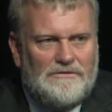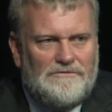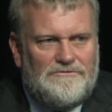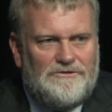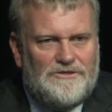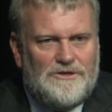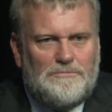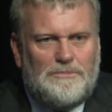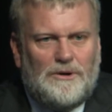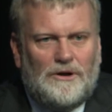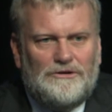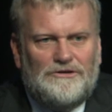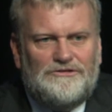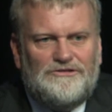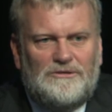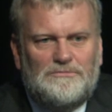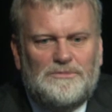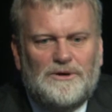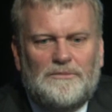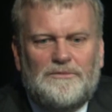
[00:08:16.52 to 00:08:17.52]
For the
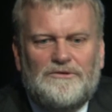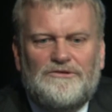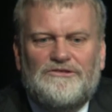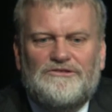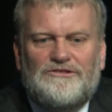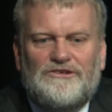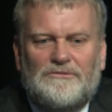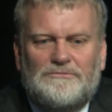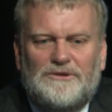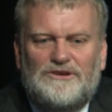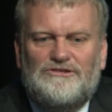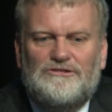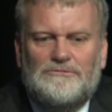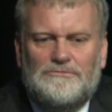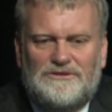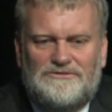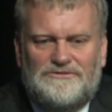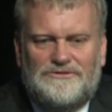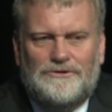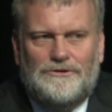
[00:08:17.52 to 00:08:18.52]
policy purposes I mentioned
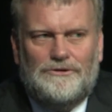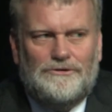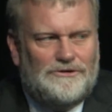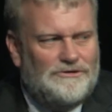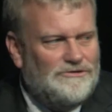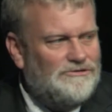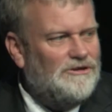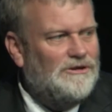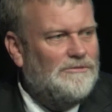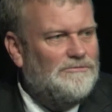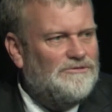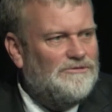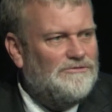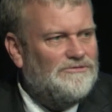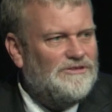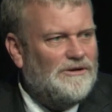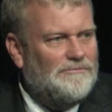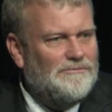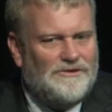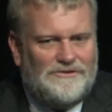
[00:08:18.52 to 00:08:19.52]
before in terms of
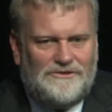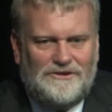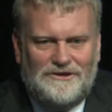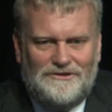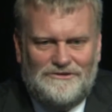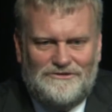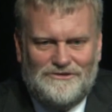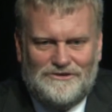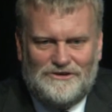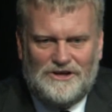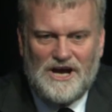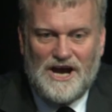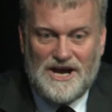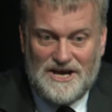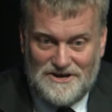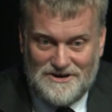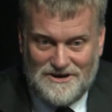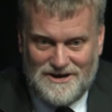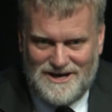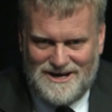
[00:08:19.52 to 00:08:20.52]
some of the things that Kay
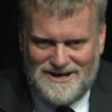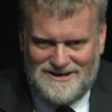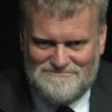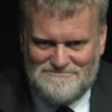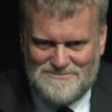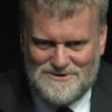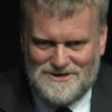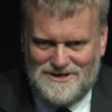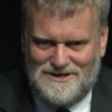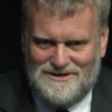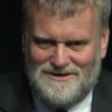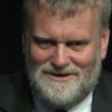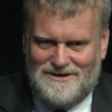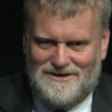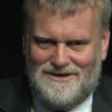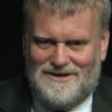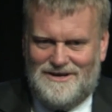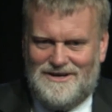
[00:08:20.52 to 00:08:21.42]
and I had been